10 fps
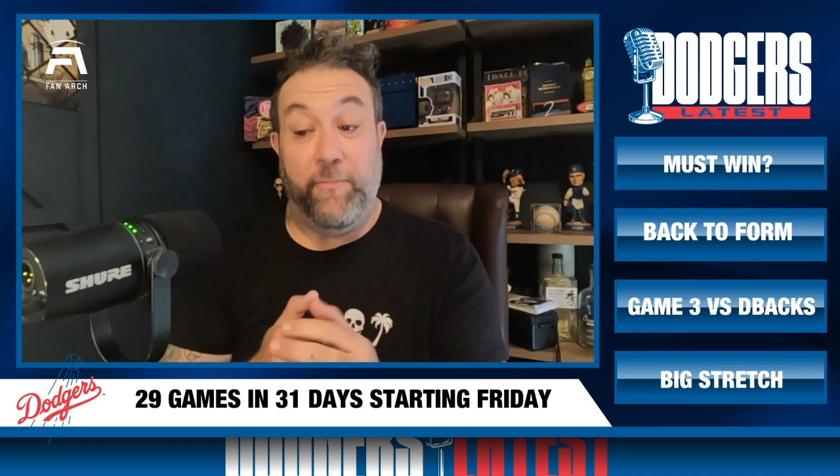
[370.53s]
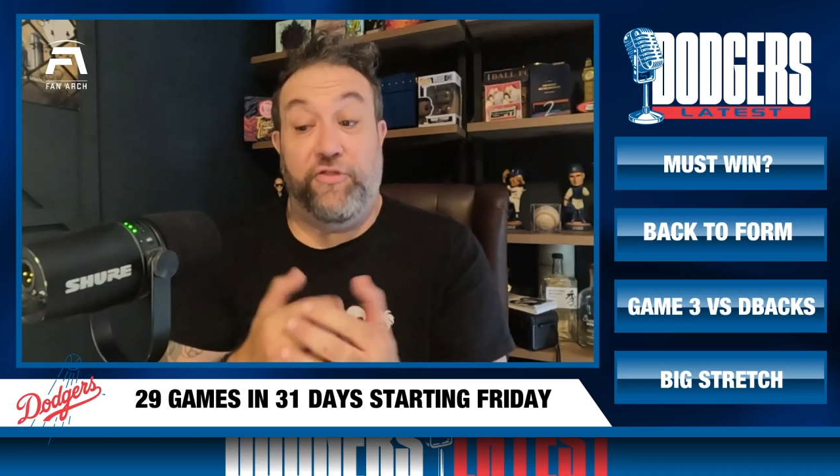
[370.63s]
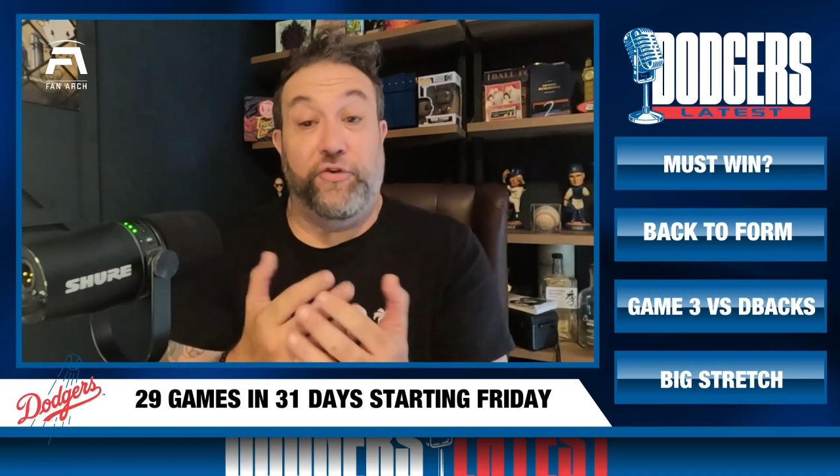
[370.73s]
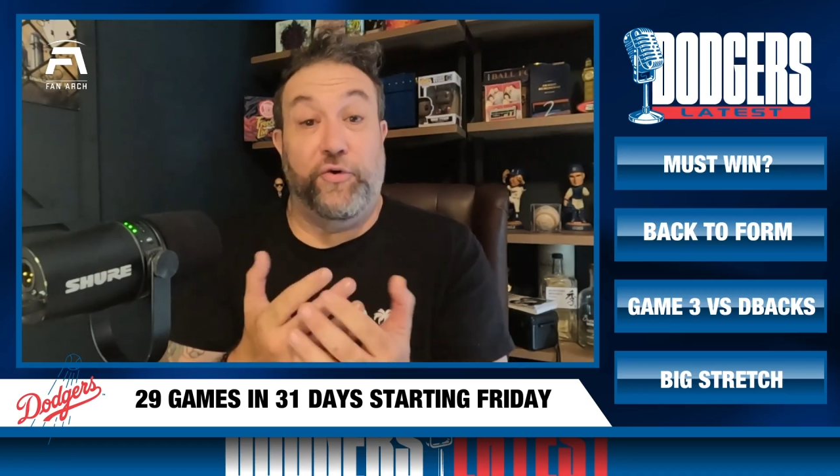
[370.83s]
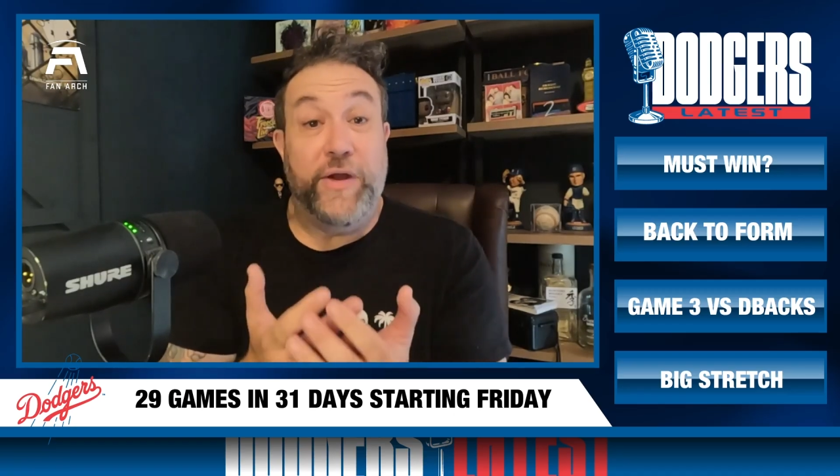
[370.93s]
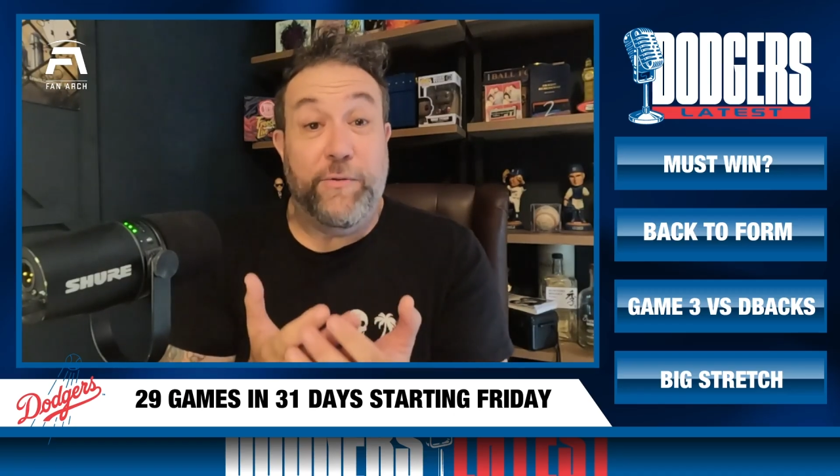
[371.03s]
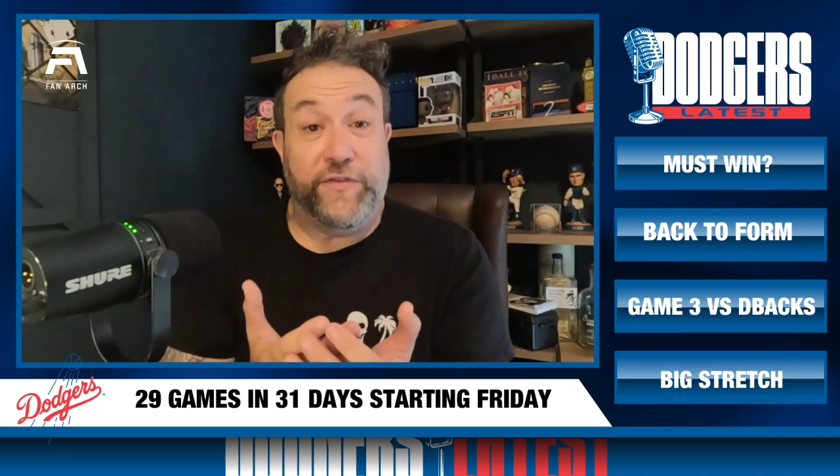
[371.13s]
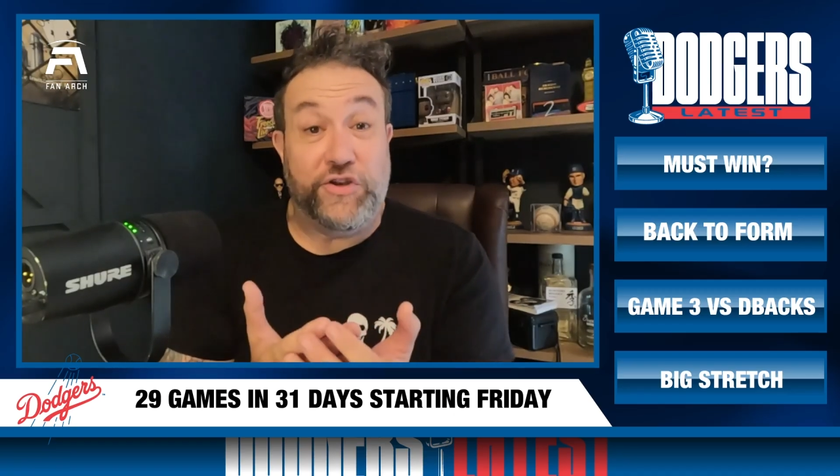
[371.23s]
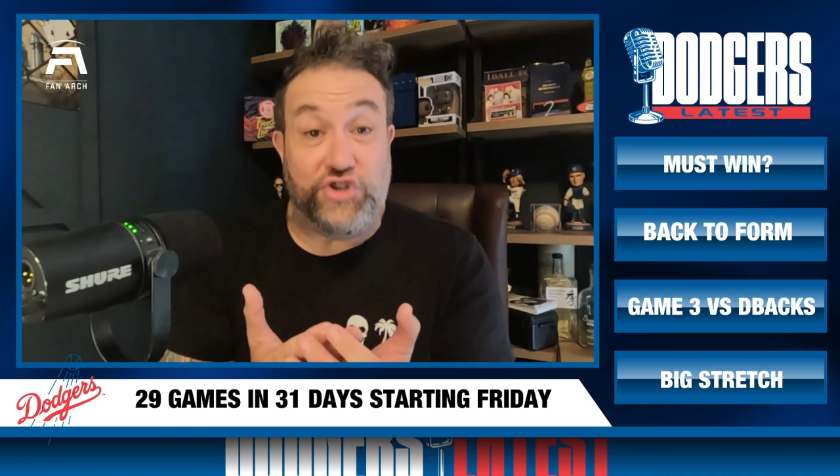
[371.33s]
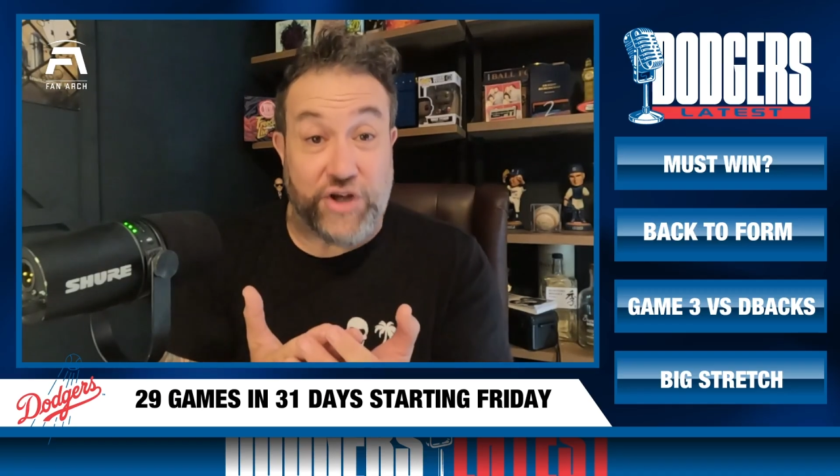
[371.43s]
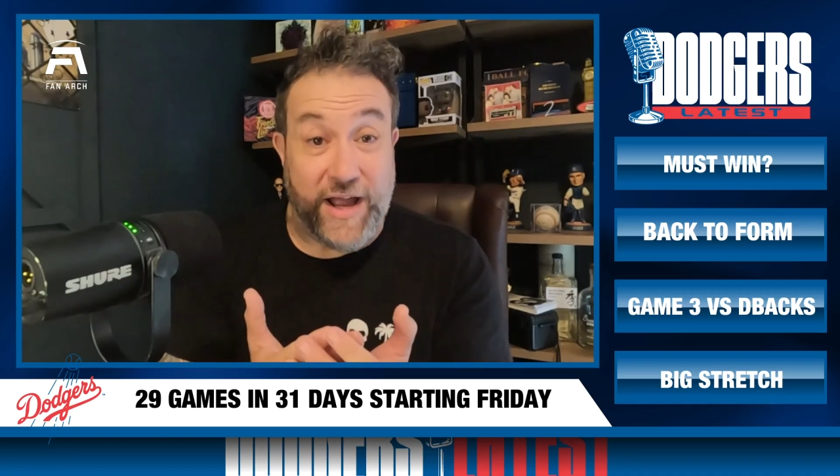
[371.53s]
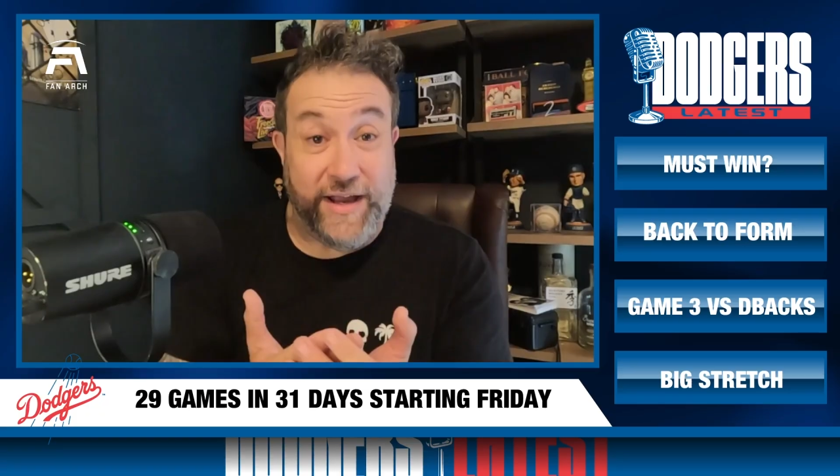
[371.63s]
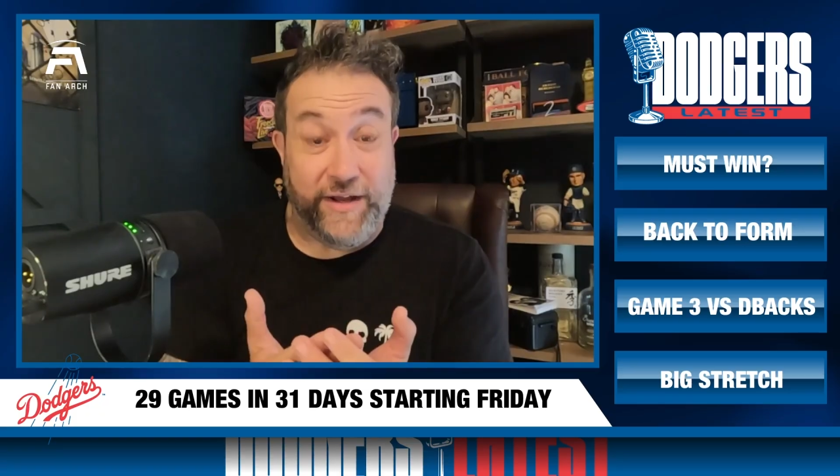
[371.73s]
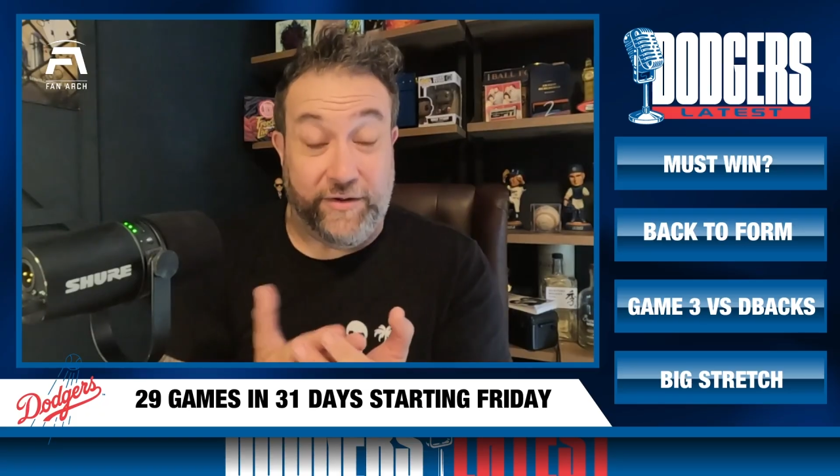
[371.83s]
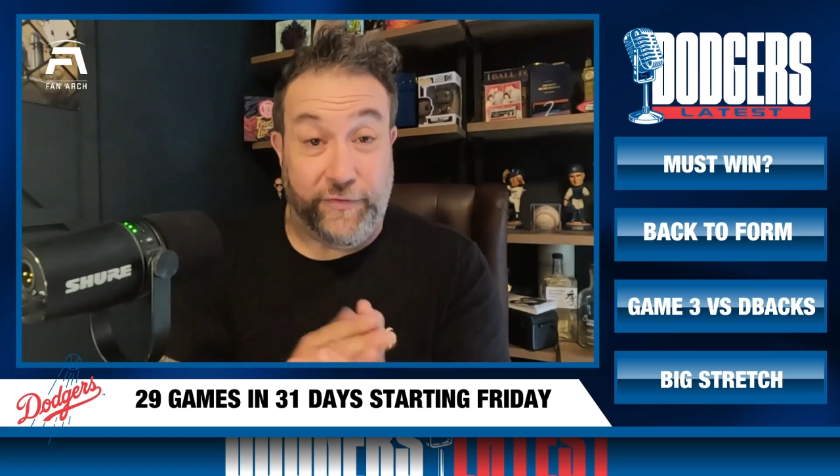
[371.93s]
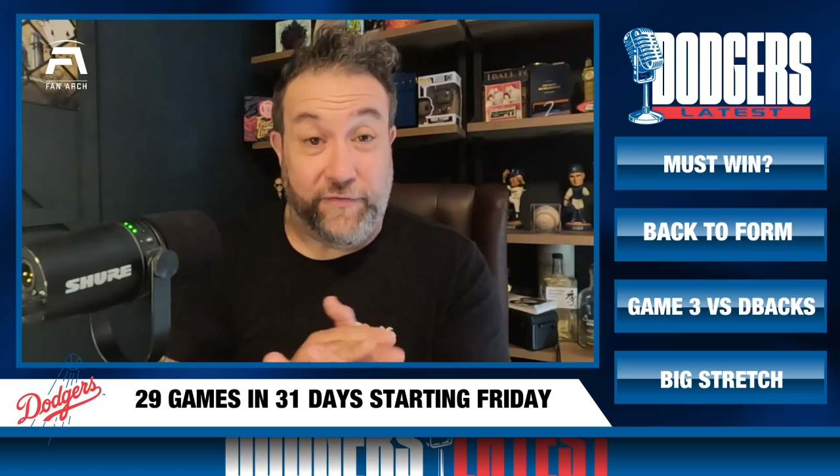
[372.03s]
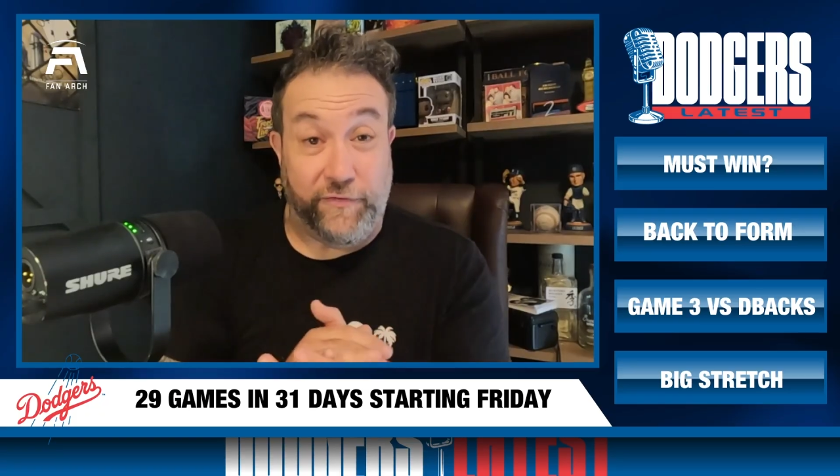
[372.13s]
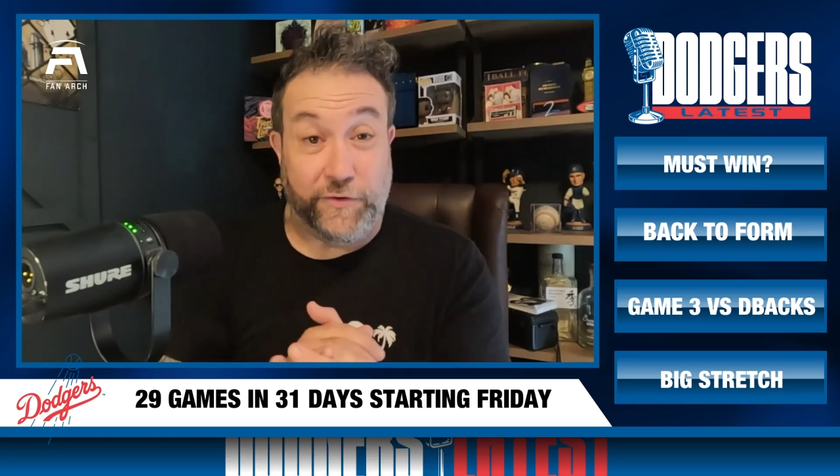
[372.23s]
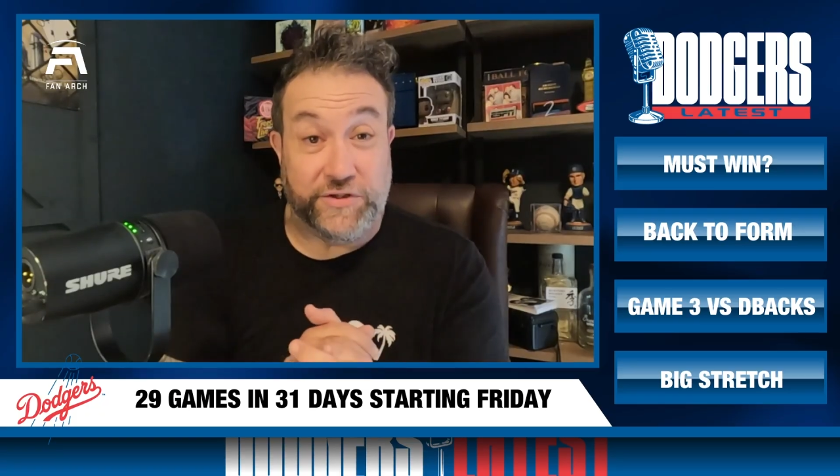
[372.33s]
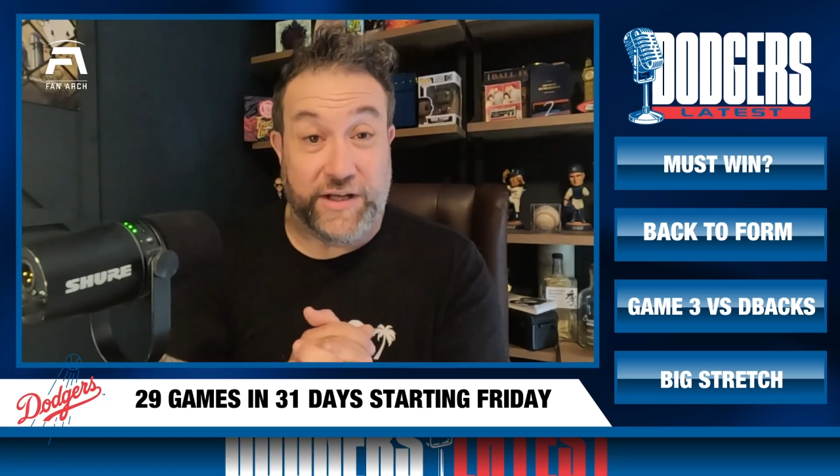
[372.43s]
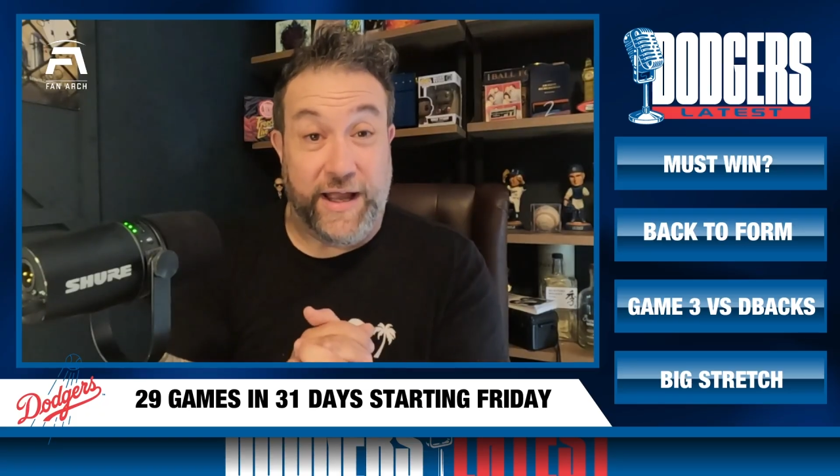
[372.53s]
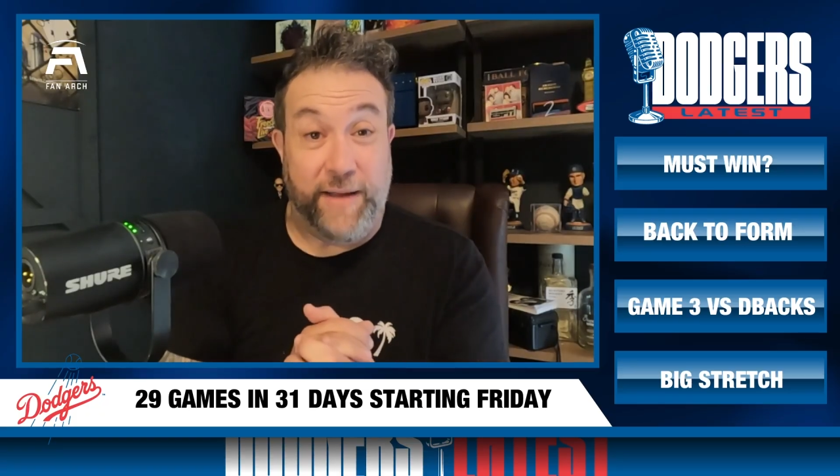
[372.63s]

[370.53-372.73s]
3 with the Giants for the first time.